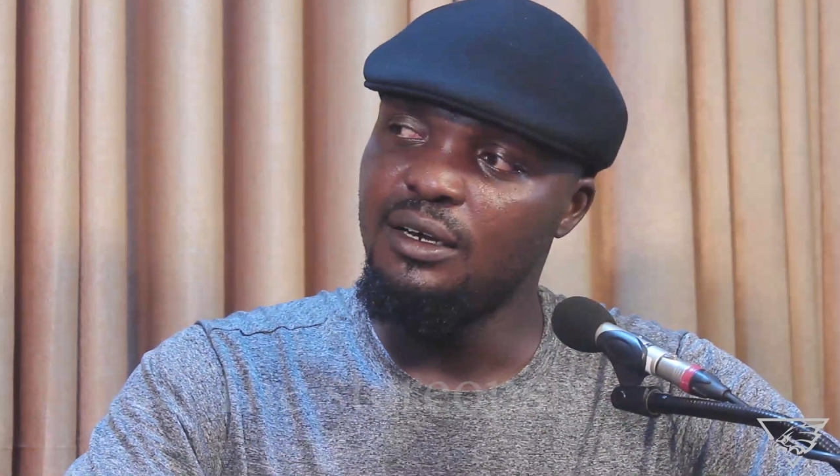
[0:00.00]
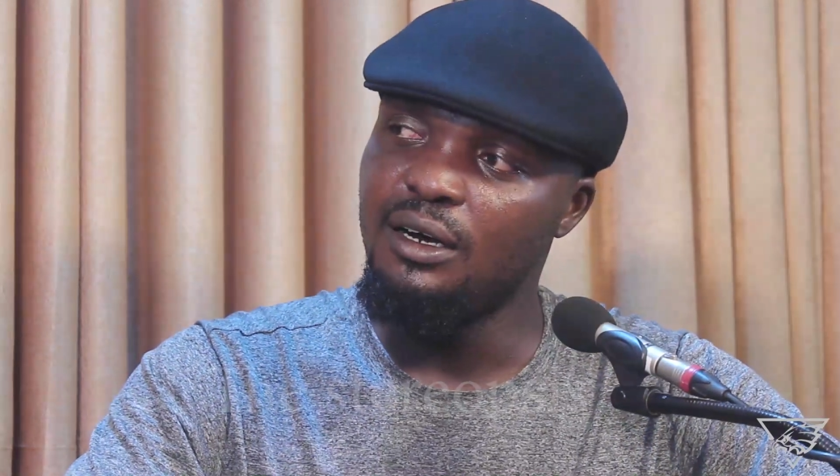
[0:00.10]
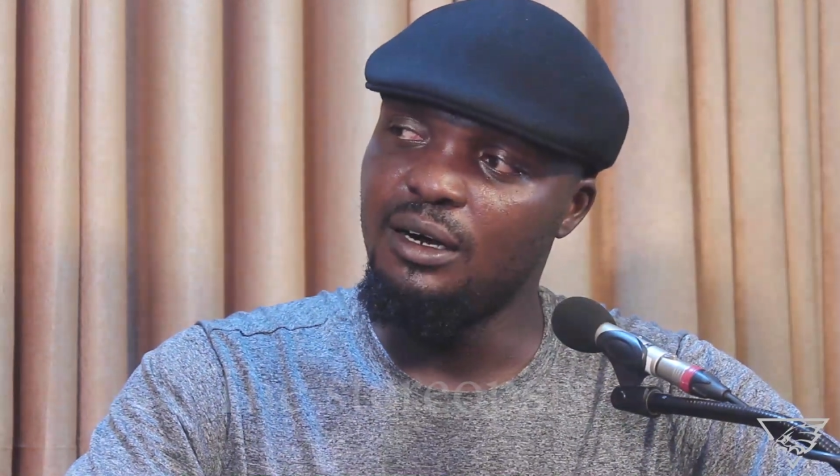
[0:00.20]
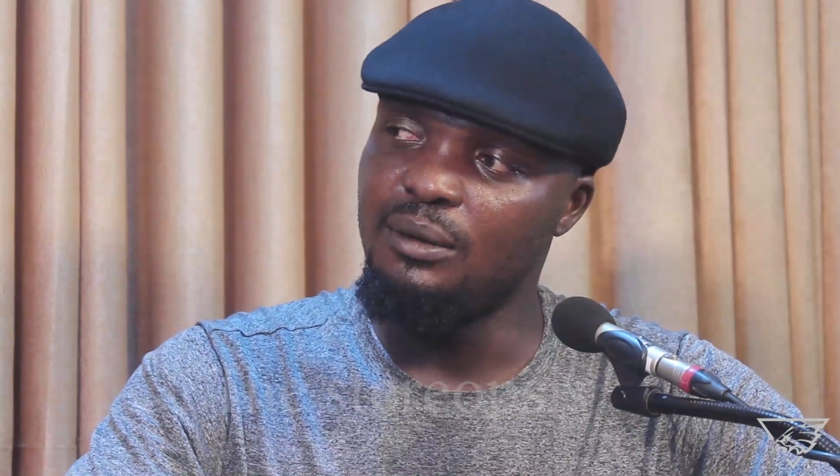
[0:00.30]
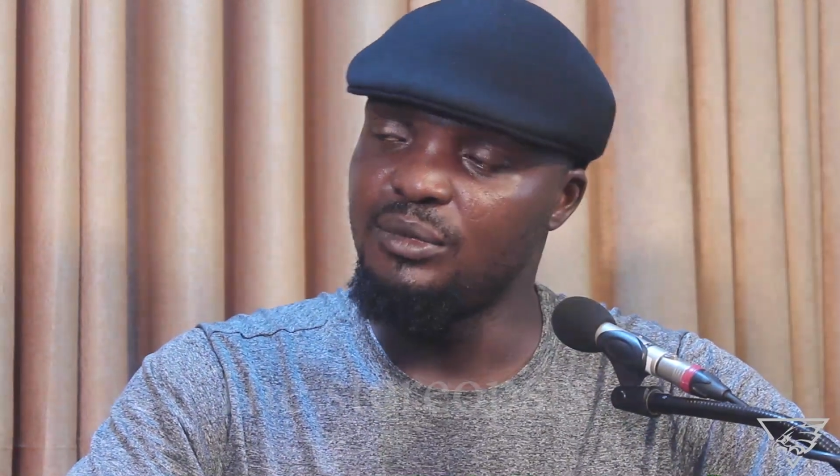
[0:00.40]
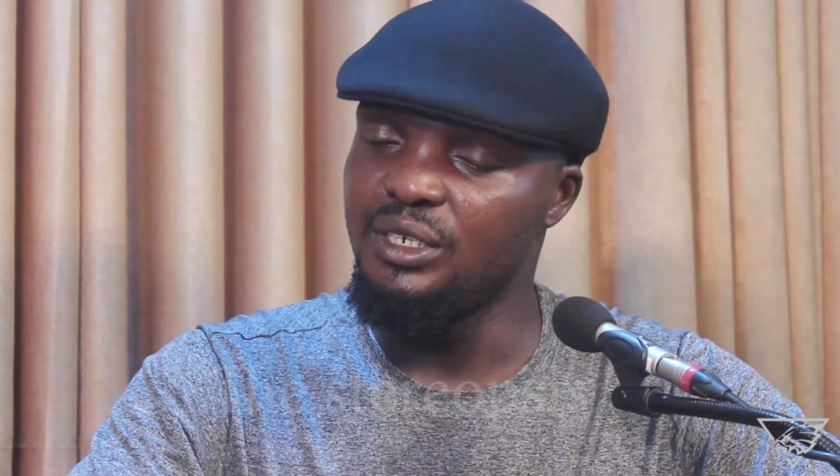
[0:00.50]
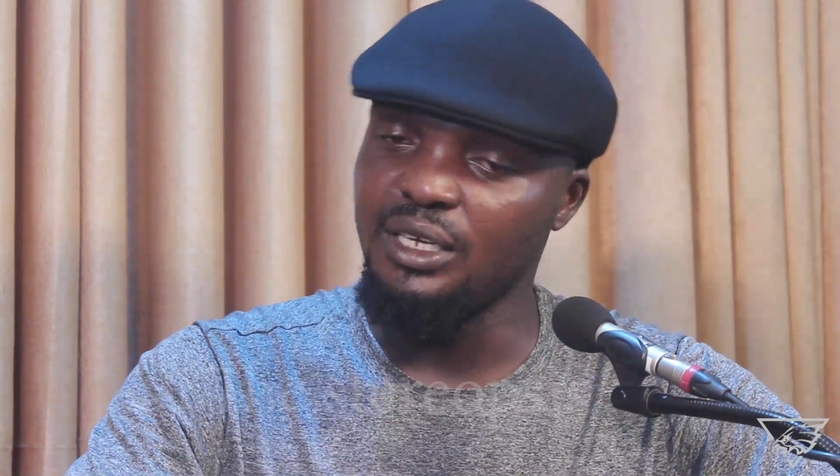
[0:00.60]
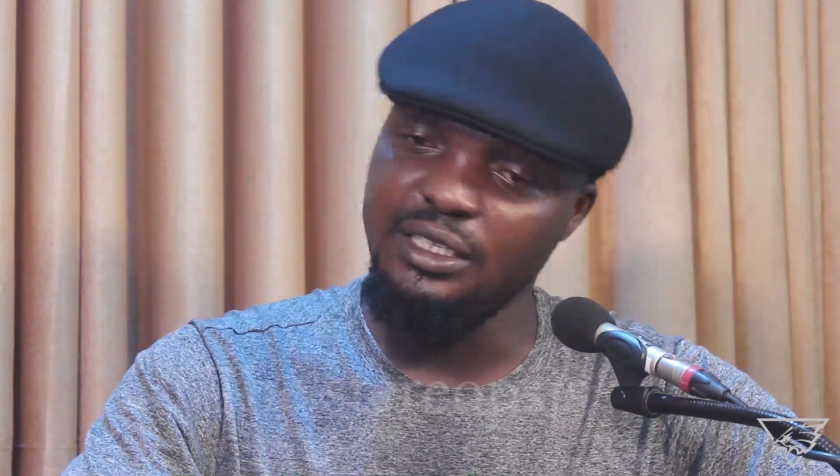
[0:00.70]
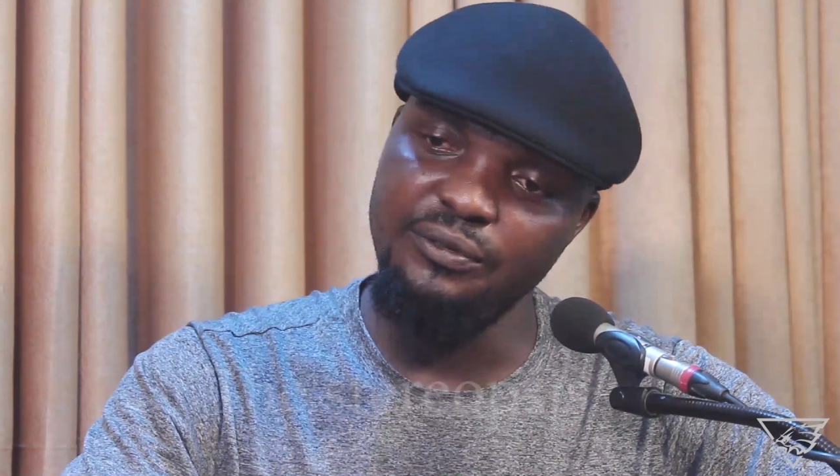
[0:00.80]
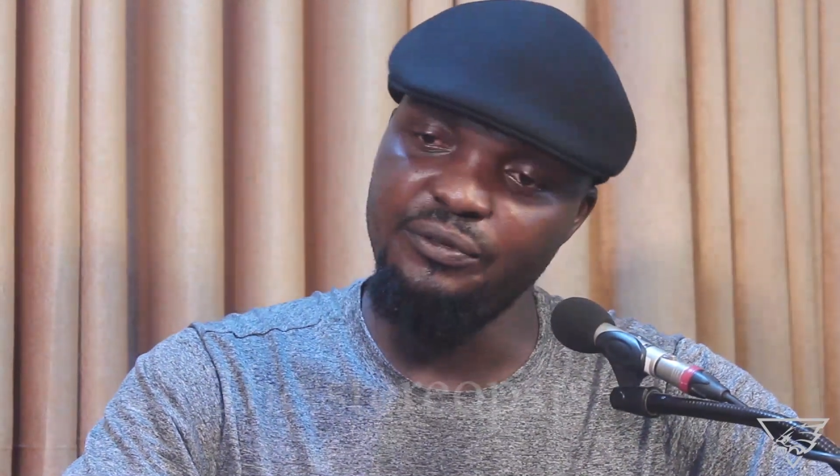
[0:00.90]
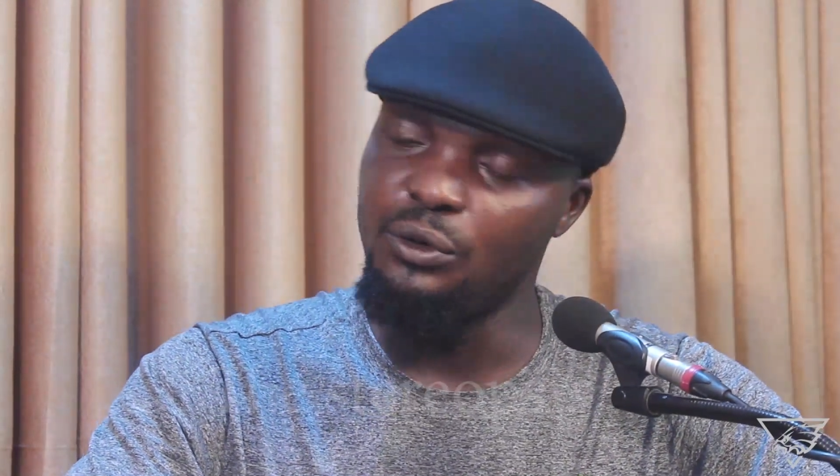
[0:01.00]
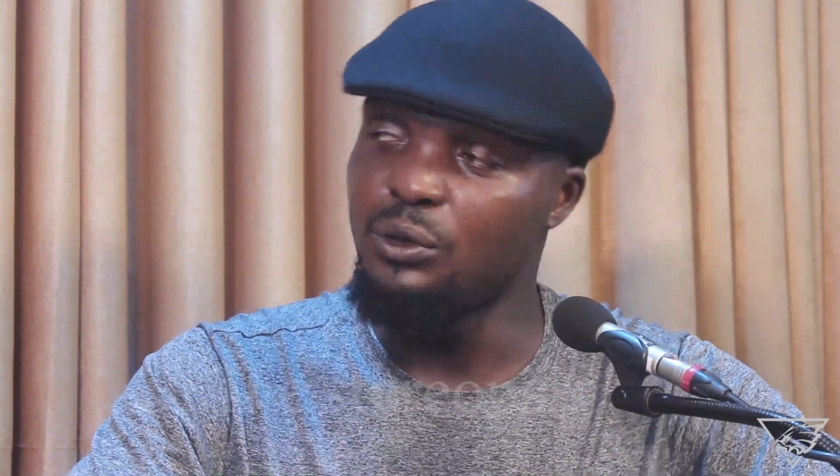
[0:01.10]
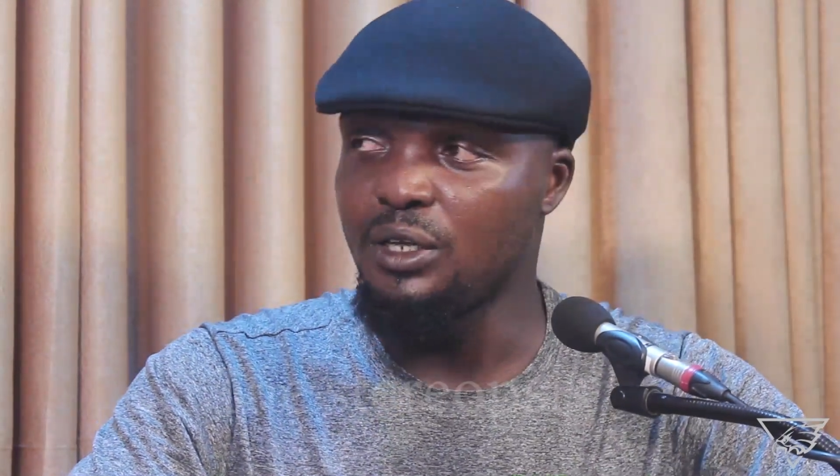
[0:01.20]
the certificate, the